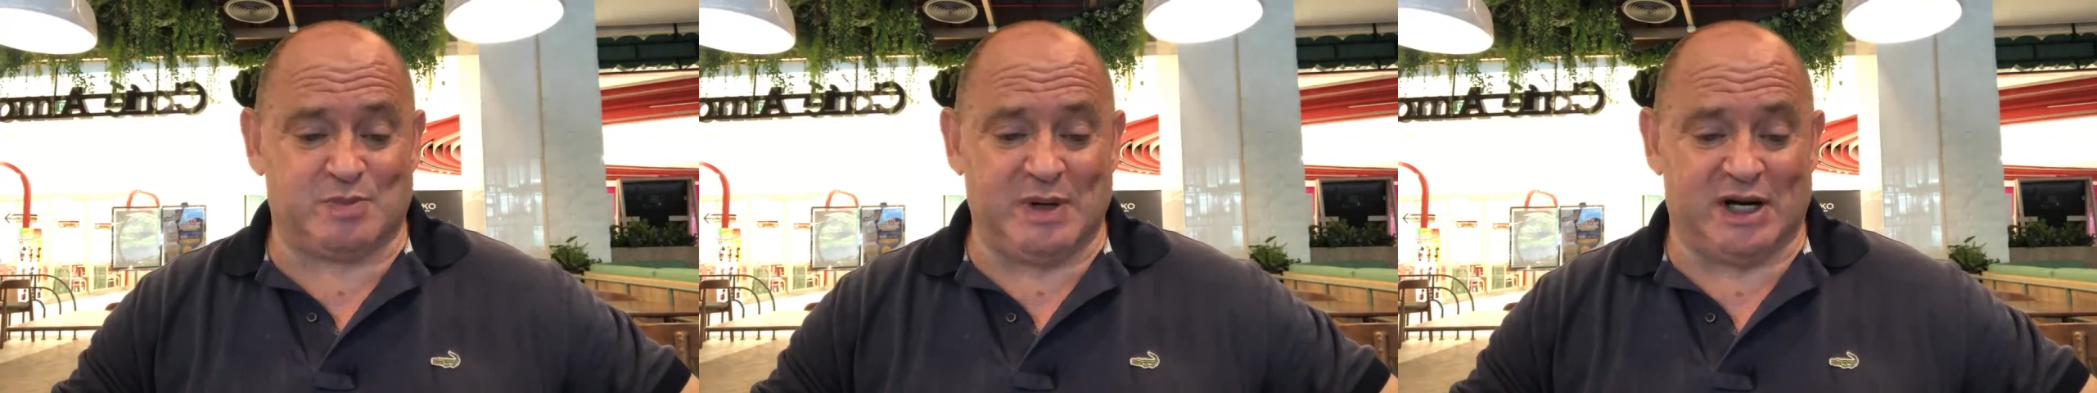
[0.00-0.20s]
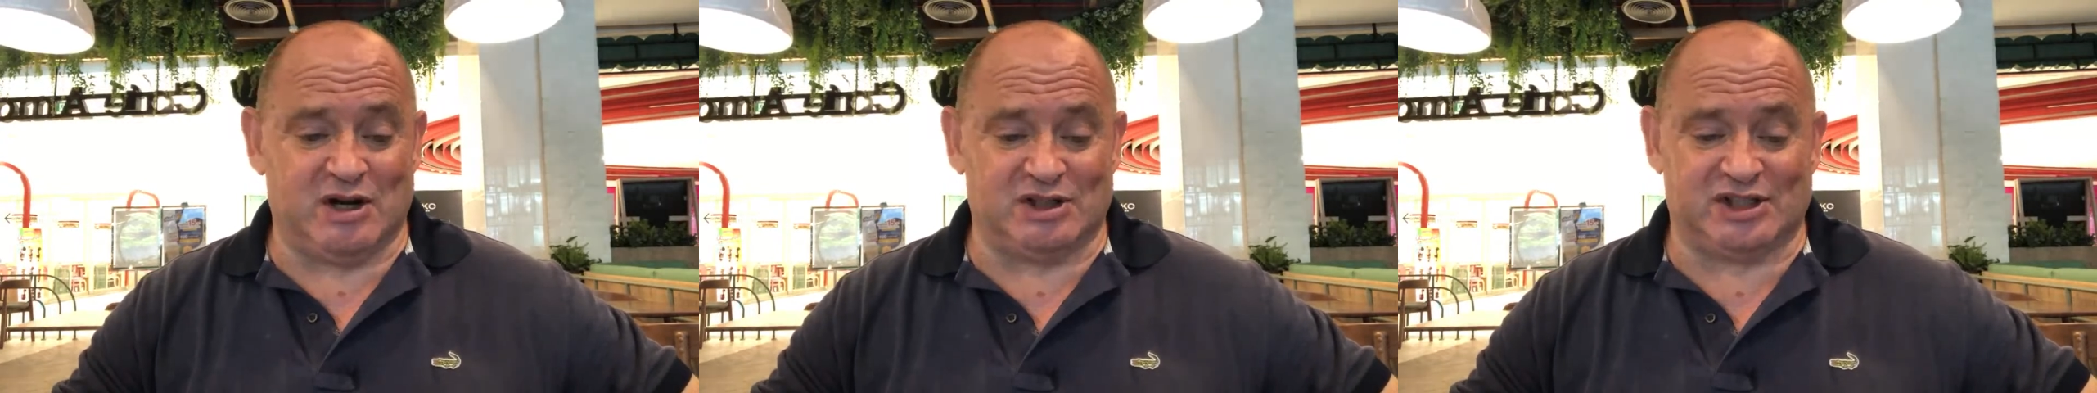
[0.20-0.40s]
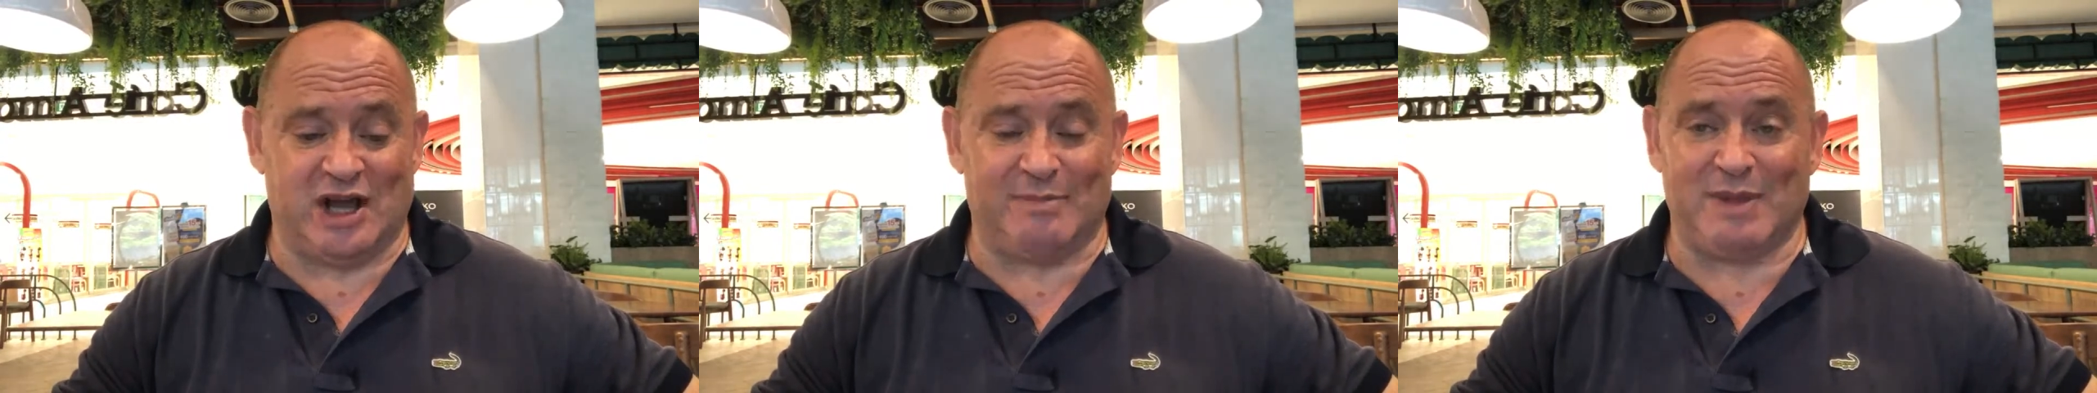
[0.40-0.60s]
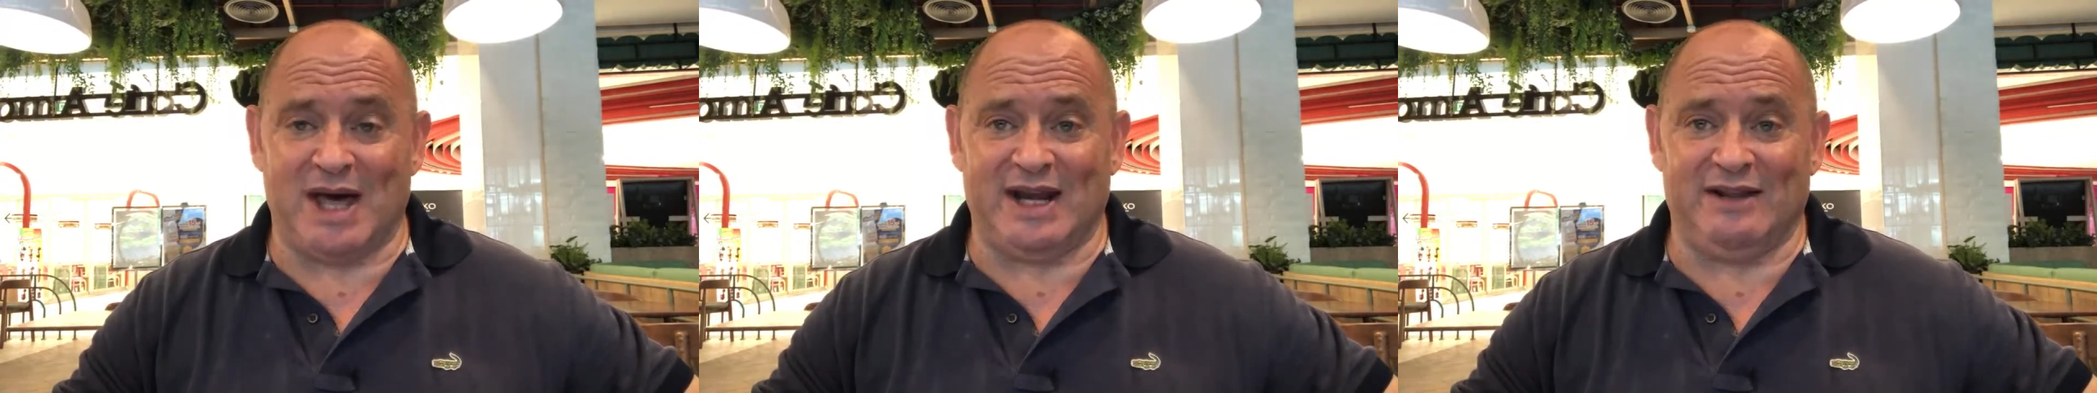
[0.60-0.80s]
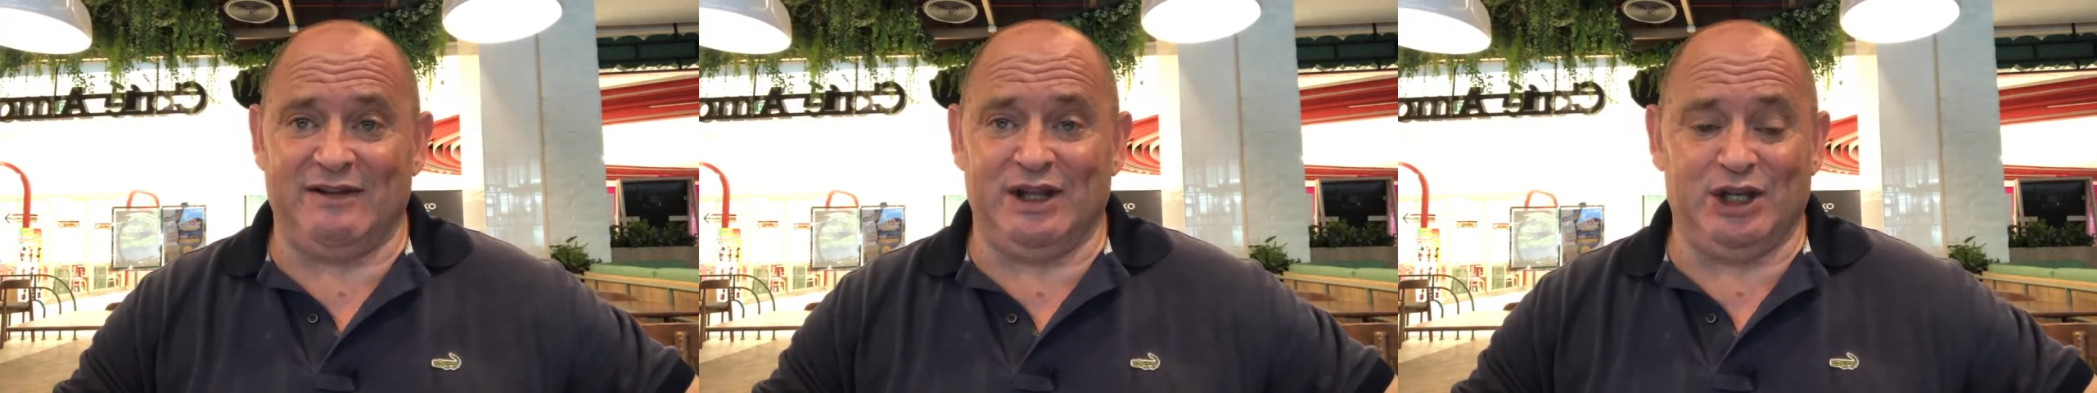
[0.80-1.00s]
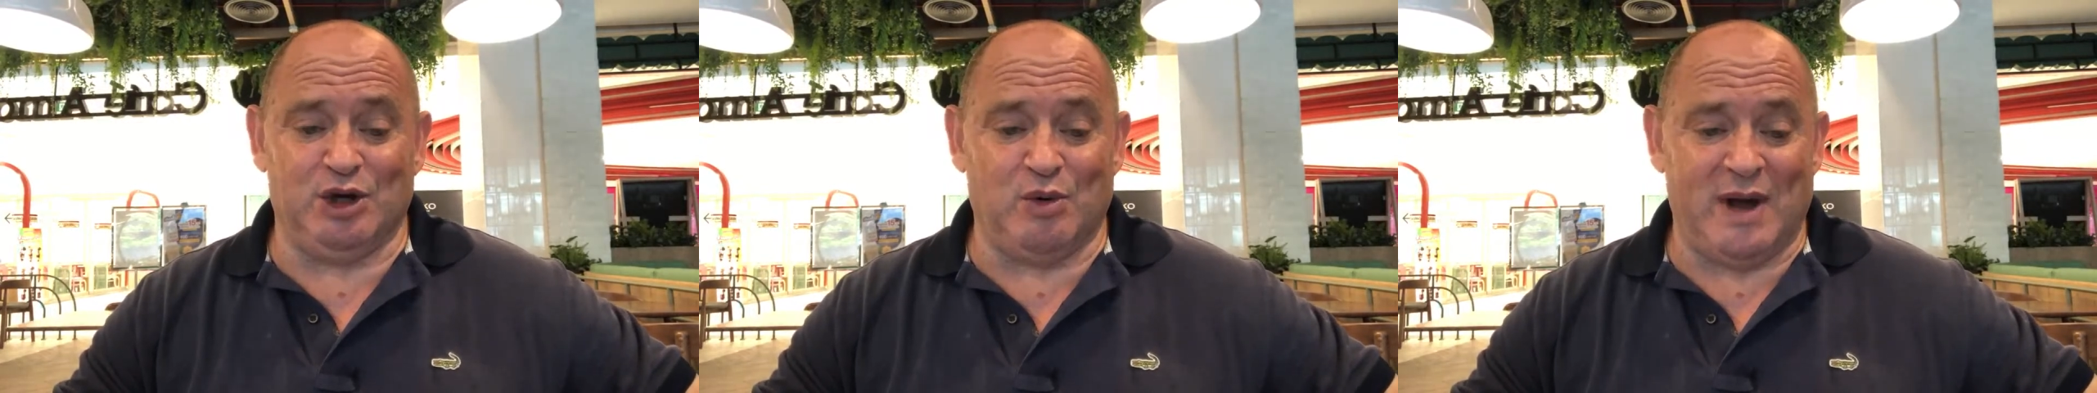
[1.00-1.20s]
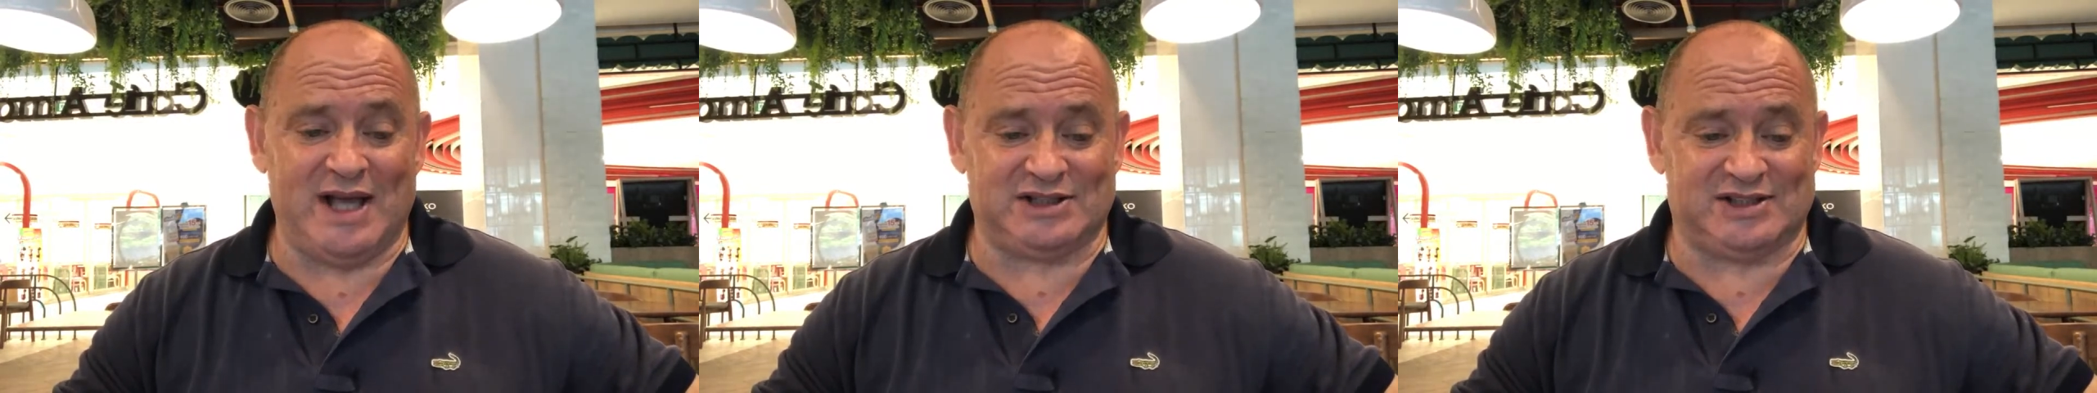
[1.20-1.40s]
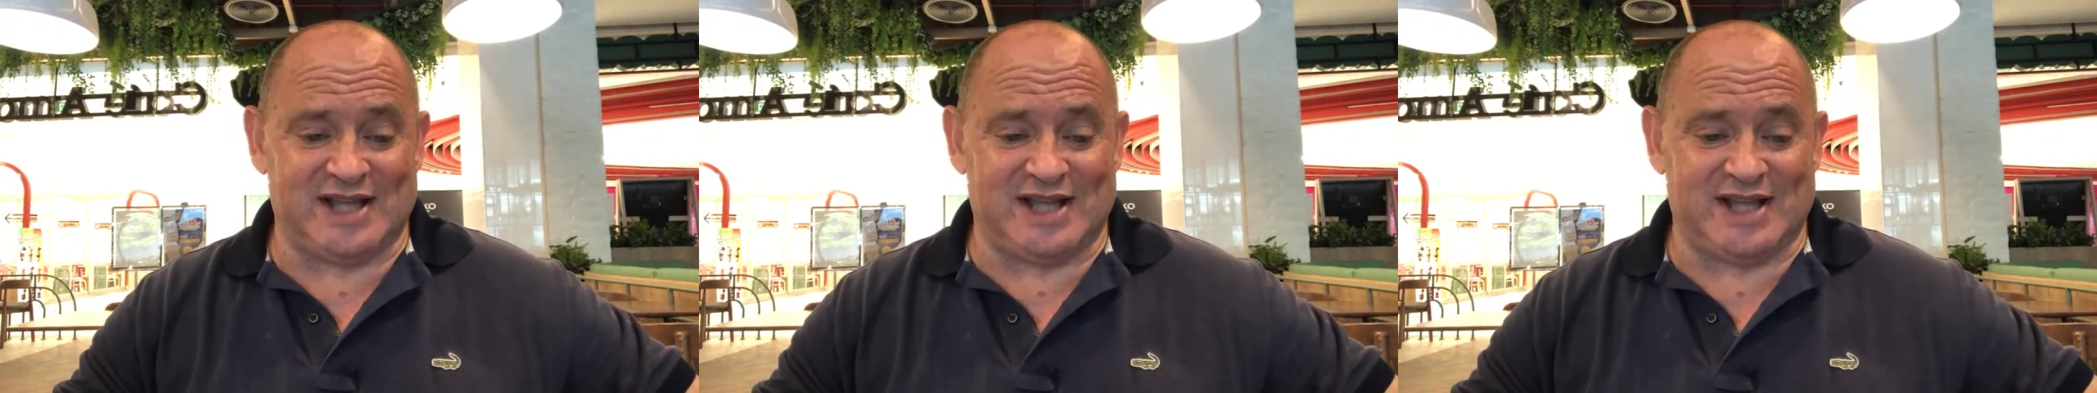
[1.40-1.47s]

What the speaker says: because I'm not in the U.S.